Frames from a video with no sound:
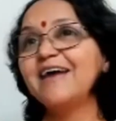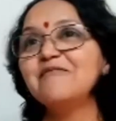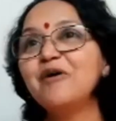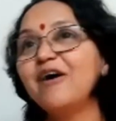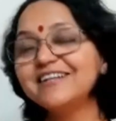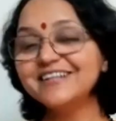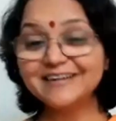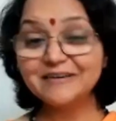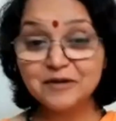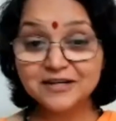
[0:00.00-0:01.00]
I am not the
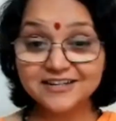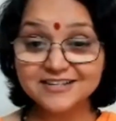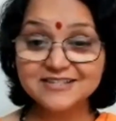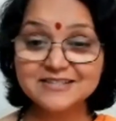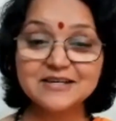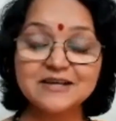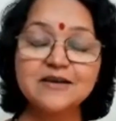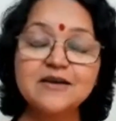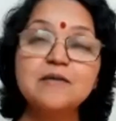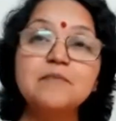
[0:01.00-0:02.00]
limitless.
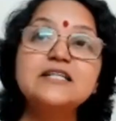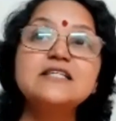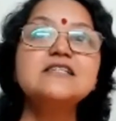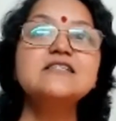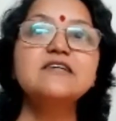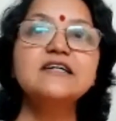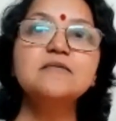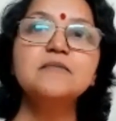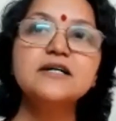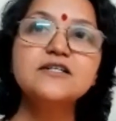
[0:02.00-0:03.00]
But this is
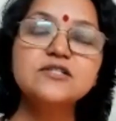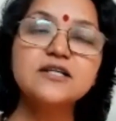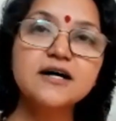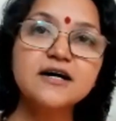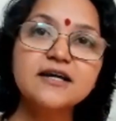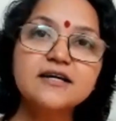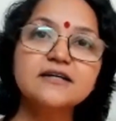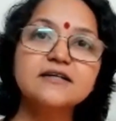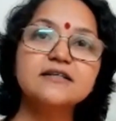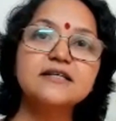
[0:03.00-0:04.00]
very much like
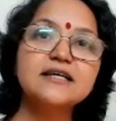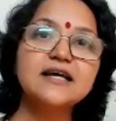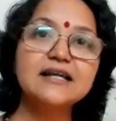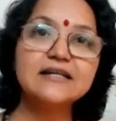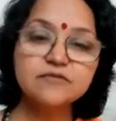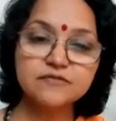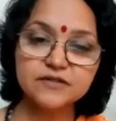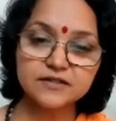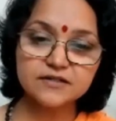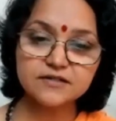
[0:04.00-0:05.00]
the
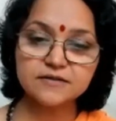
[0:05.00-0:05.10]
elephant